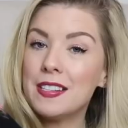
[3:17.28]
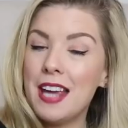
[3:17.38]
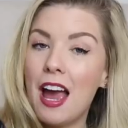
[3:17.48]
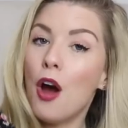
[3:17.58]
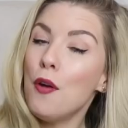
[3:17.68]
So
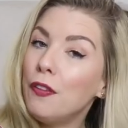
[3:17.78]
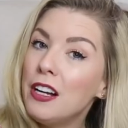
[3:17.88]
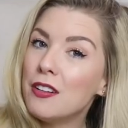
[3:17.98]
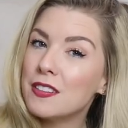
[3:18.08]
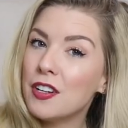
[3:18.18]
yeah, hopefully
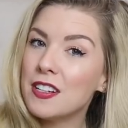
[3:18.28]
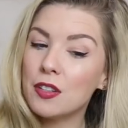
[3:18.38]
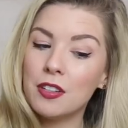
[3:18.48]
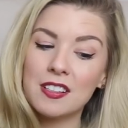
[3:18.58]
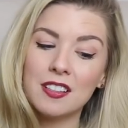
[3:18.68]
it looks nice
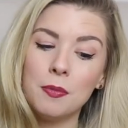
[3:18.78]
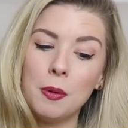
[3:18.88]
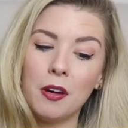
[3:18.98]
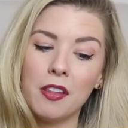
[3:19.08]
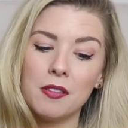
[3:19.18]
on. It's going to be
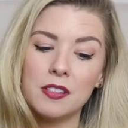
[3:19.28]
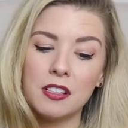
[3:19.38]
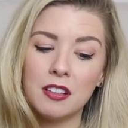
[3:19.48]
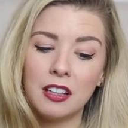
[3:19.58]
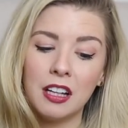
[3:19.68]
one of those
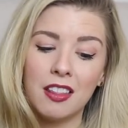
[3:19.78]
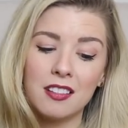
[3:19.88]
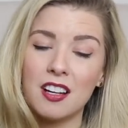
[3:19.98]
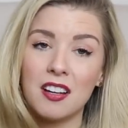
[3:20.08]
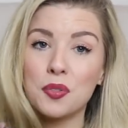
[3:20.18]
that either
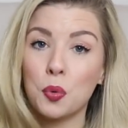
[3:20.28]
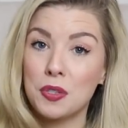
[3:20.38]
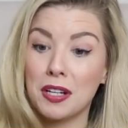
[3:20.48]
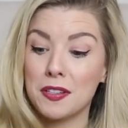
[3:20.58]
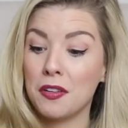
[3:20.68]
does or
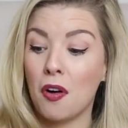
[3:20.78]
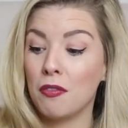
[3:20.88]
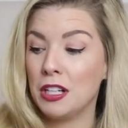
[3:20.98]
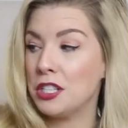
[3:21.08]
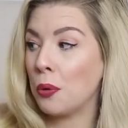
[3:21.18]
doesn't, I
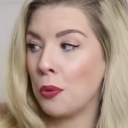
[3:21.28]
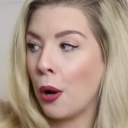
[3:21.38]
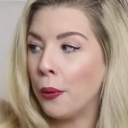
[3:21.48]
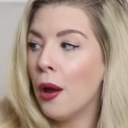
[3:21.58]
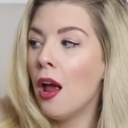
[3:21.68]
really don't
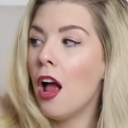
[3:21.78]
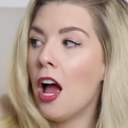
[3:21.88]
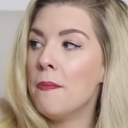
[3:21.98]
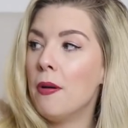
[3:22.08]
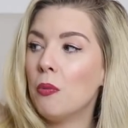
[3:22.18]
know.
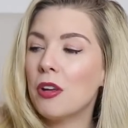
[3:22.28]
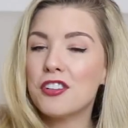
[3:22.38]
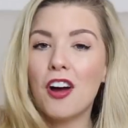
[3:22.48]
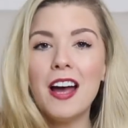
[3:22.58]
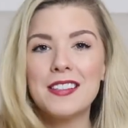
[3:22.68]
But with
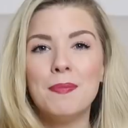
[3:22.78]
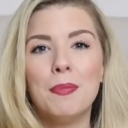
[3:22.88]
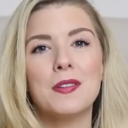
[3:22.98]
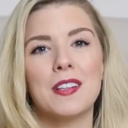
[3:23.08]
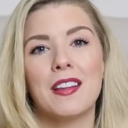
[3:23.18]
tights and
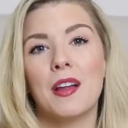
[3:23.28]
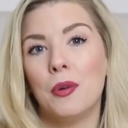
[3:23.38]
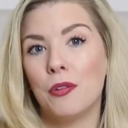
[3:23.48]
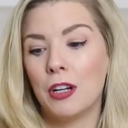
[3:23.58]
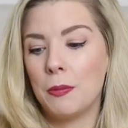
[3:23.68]
boots, I think that
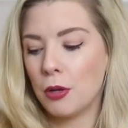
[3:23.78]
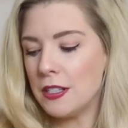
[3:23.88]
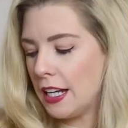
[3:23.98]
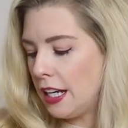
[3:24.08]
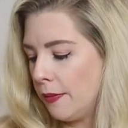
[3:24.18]
would look really
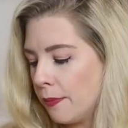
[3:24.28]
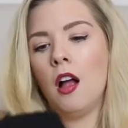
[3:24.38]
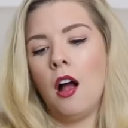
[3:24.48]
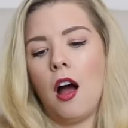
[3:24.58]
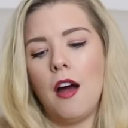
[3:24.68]
pretty.
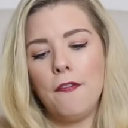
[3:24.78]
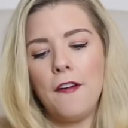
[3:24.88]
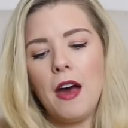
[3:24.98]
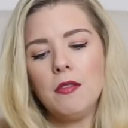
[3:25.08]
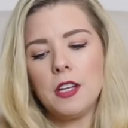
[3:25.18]
I
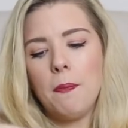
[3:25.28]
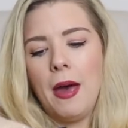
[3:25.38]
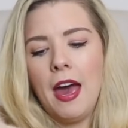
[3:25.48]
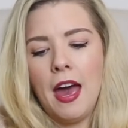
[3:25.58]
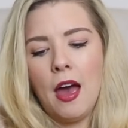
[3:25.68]
found a
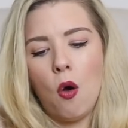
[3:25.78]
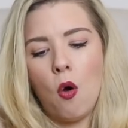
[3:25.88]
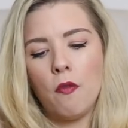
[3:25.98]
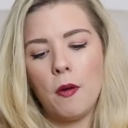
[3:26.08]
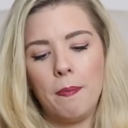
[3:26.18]
pair
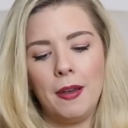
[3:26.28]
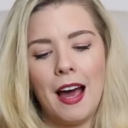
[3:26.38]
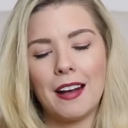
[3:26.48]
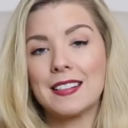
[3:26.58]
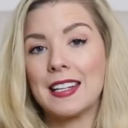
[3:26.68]
of
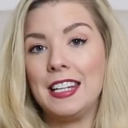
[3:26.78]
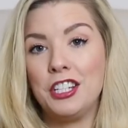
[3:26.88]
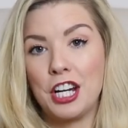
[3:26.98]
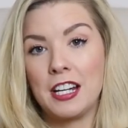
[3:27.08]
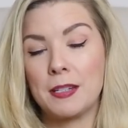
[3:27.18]
black skinny
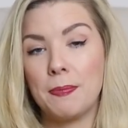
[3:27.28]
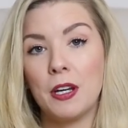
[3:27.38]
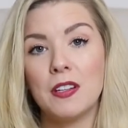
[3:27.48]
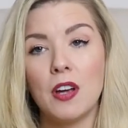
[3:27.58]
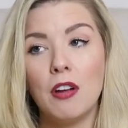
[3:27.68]
jeans
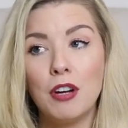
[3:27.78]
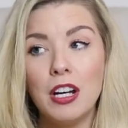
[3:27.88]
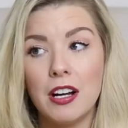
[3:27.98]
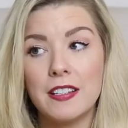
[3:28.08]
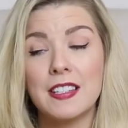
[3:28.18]
because I
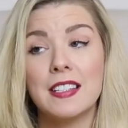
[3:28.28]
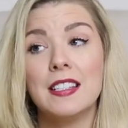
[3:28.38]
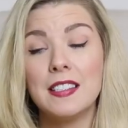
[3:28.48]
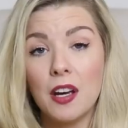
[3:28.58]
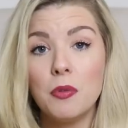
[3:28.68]
realised that
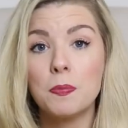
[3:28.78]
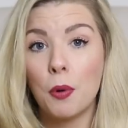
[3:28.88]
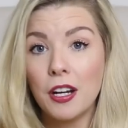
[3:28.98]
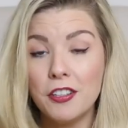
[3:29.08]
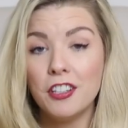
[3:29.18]
since I was
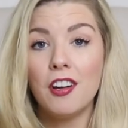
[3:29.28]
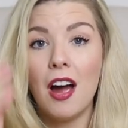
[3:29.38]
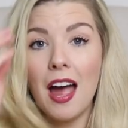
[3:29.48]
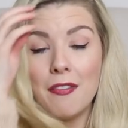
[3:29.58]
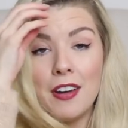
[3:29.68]
pregnant,
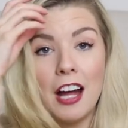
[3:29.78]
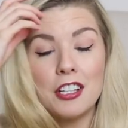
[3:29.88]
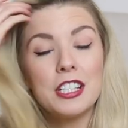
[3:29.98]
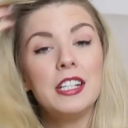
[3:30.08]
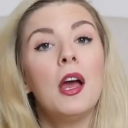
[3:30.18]
I haven't
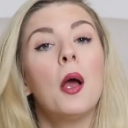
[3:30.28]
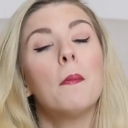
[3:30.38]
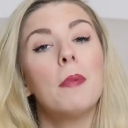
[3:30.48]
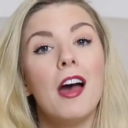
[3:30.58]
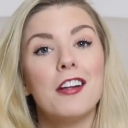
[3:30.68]
actually
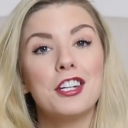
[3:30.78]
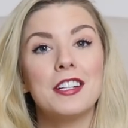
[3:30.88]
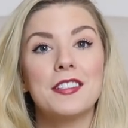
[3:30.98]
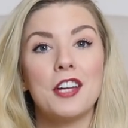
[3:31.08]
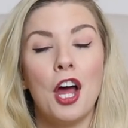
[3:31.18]

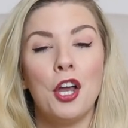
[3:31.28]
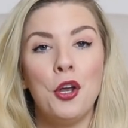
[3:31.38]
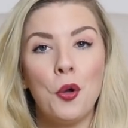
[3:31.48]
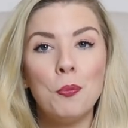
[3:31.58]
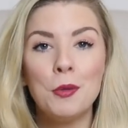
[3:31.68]
purchased a
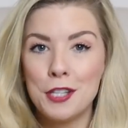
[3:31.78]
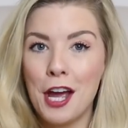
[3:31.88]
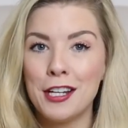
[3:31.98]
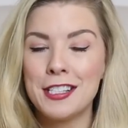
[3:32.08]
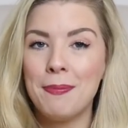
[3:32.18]

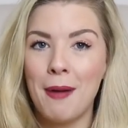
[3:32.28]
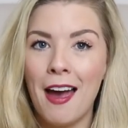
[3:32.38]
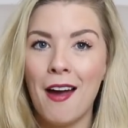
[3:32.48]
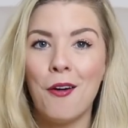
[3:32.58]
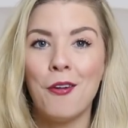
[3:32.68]
non-maternity
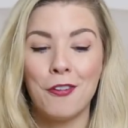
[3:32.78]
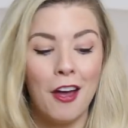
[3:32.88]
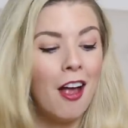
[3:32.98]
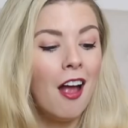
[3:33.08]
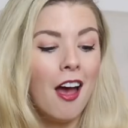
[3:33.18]
pair of
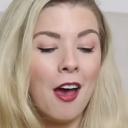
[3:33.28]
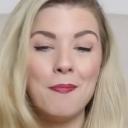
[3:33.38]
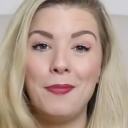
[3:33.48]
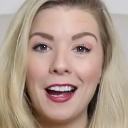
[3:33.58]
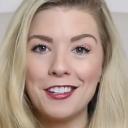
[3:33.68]

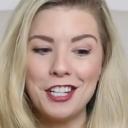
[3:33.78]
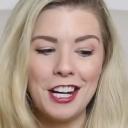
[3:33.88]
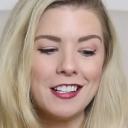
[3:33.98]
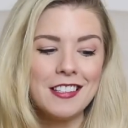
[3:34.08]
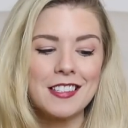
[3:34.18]
black
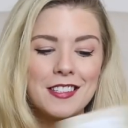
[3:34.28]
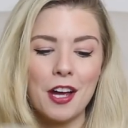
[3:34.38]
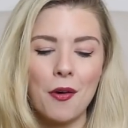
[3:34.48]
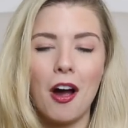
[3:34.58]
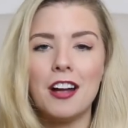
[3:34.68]
jeans,
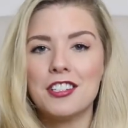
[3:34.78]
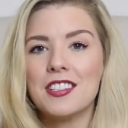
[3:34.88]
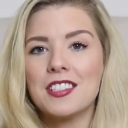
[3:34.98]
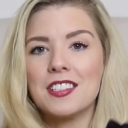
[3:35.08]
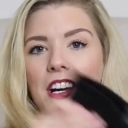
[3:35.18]
so I
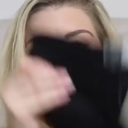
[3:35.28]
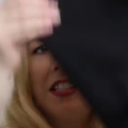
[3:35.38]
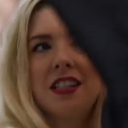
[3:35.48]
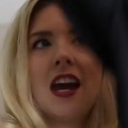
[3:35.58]
just decided to